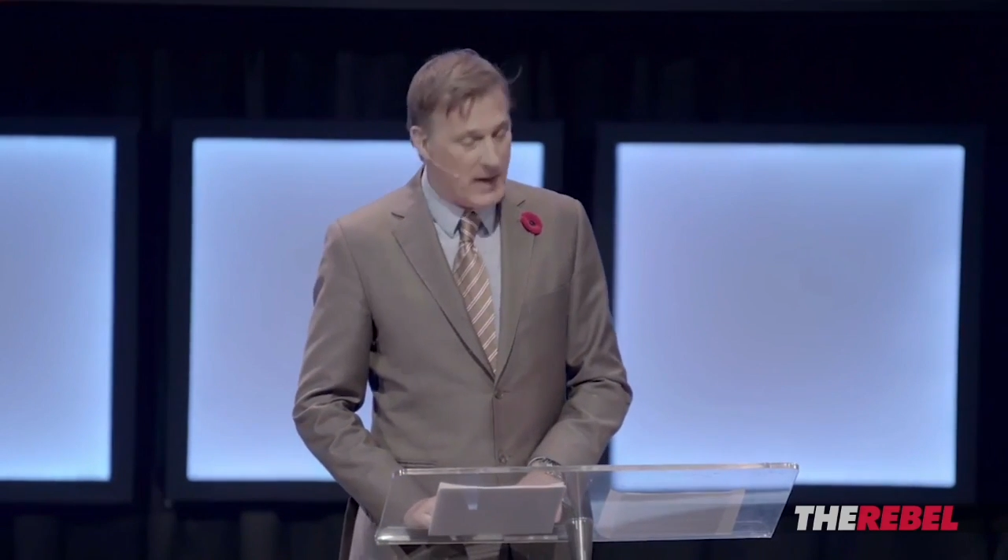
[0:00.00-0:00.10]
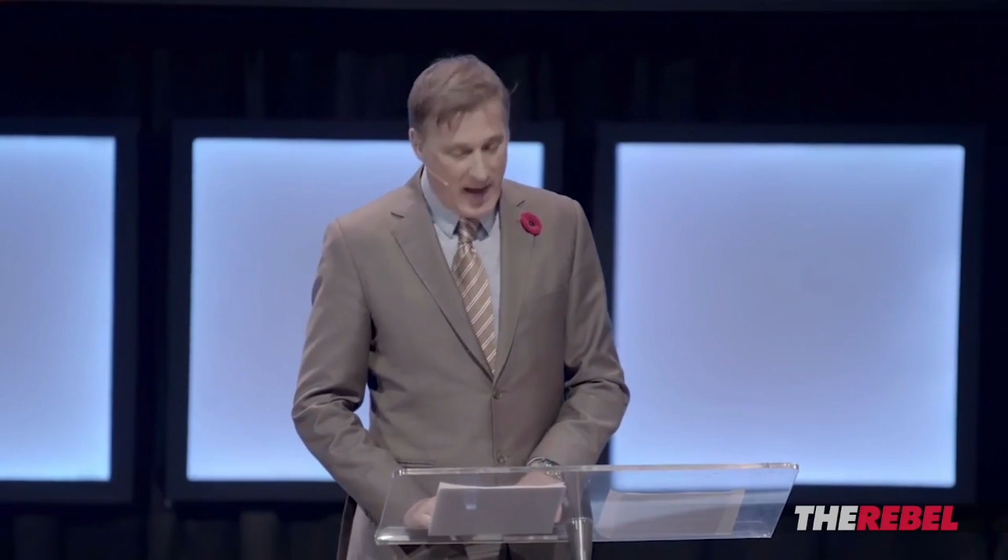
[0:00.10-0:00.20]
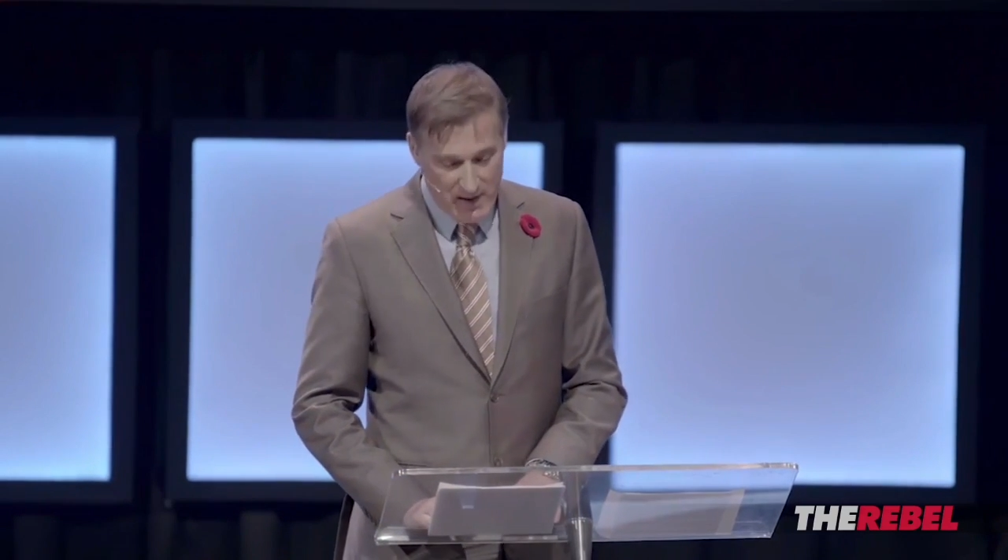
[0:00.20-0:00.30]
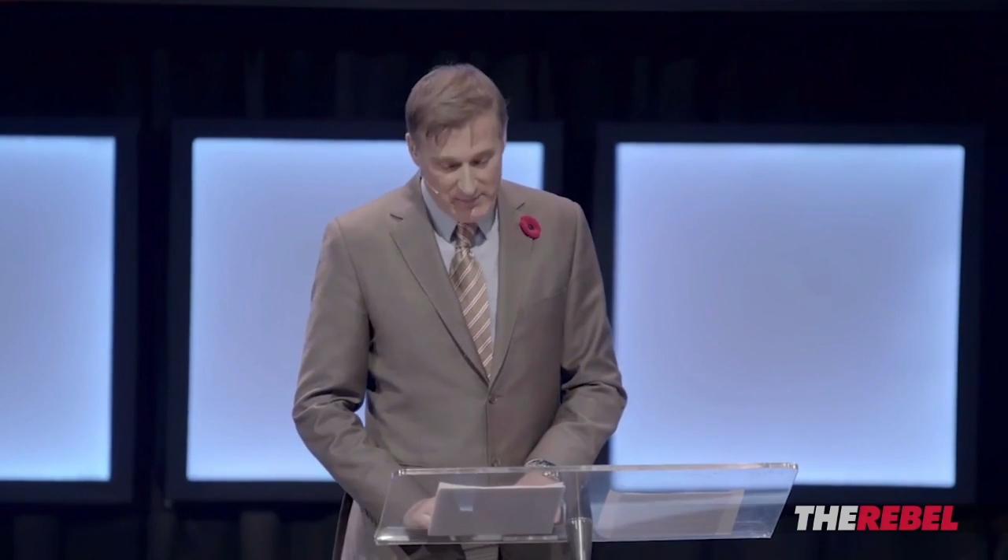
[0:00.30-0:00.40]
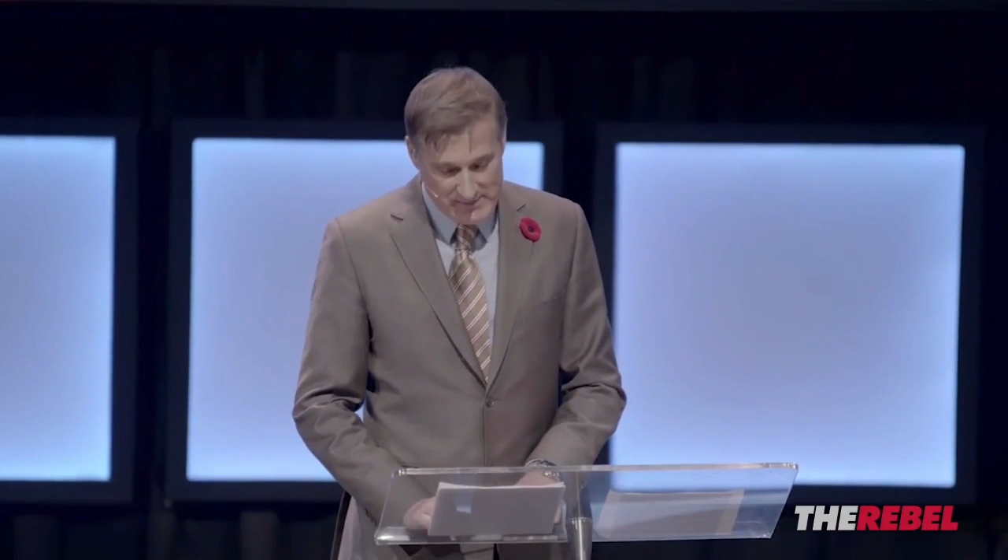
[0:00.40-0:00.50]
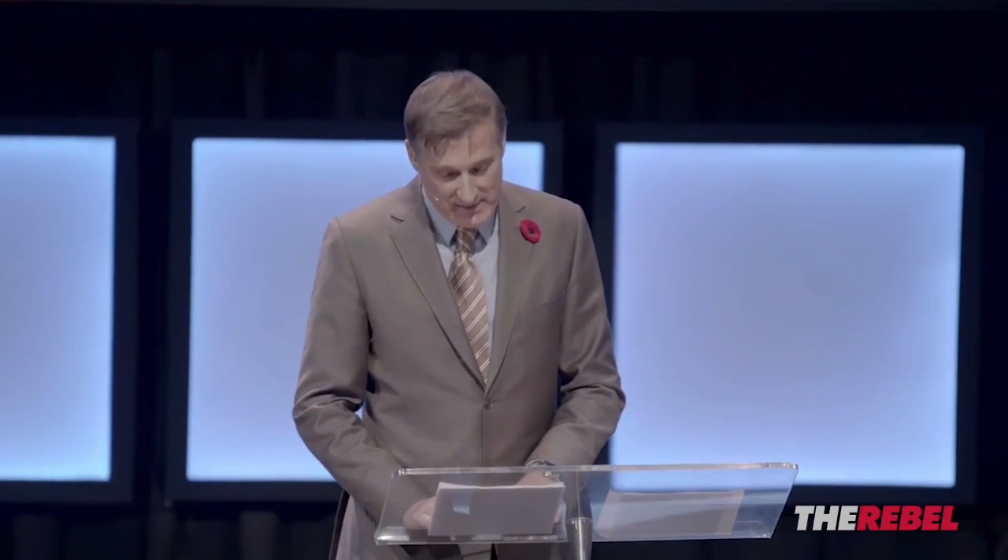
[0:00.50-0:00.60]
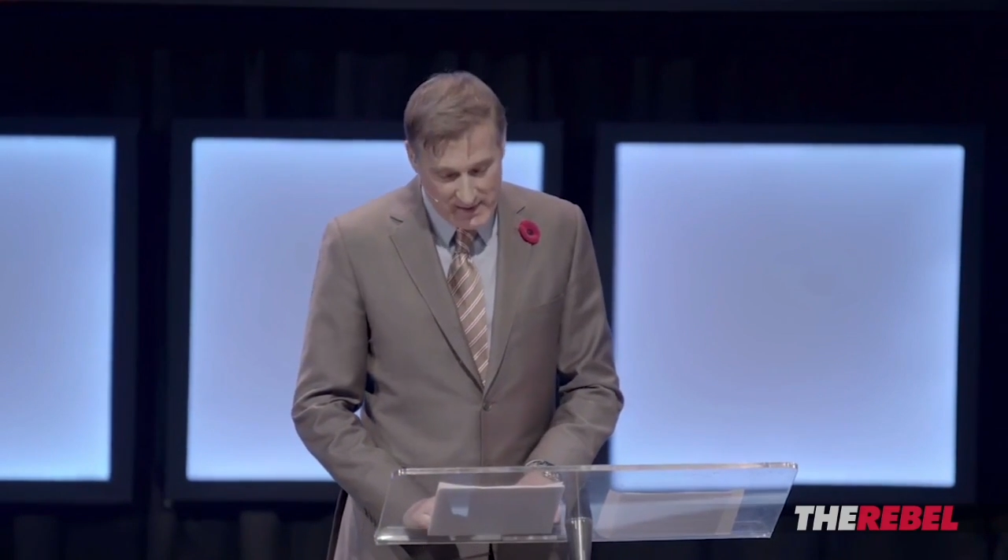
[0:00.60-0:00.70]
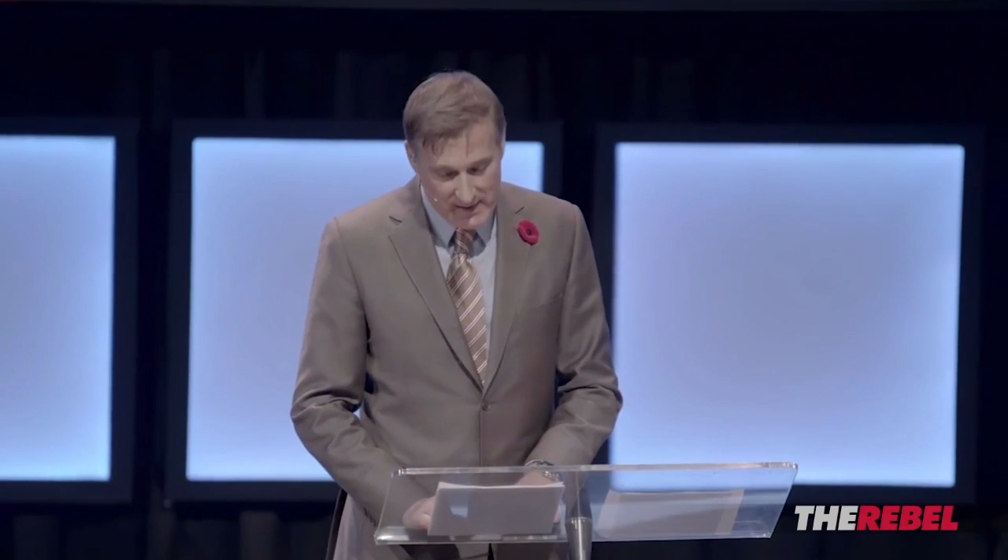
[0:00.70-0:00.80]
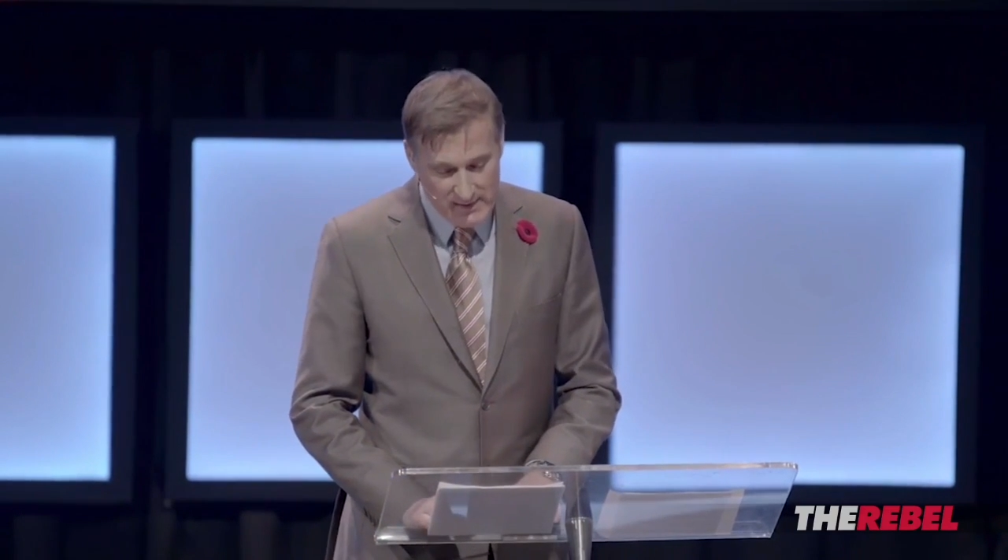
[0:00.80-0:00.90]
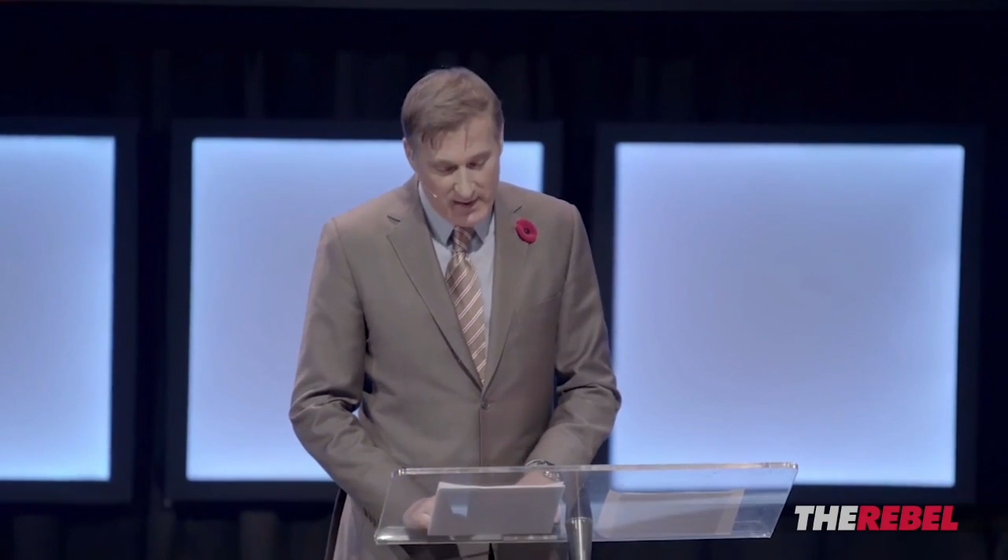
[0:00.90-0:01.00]
have
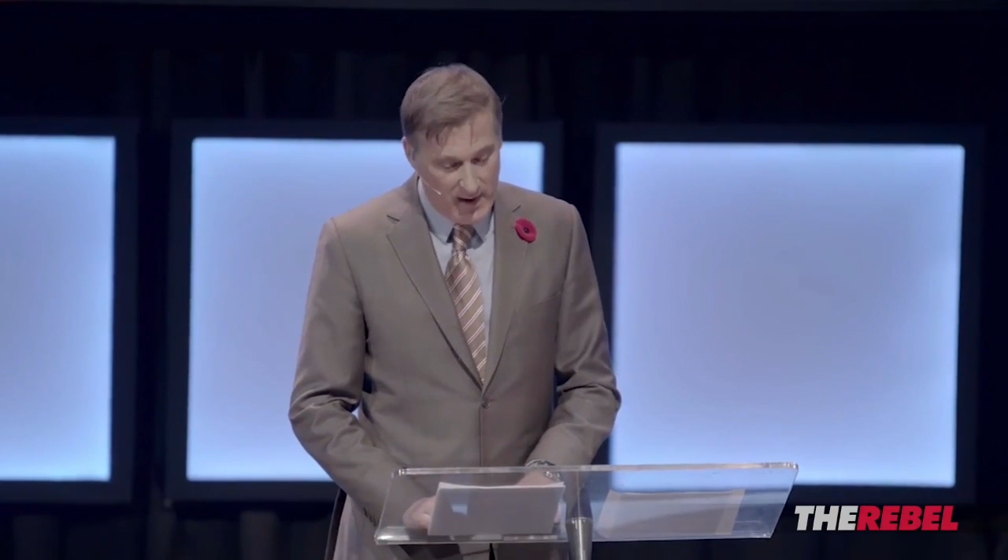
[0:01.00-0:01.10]
stayed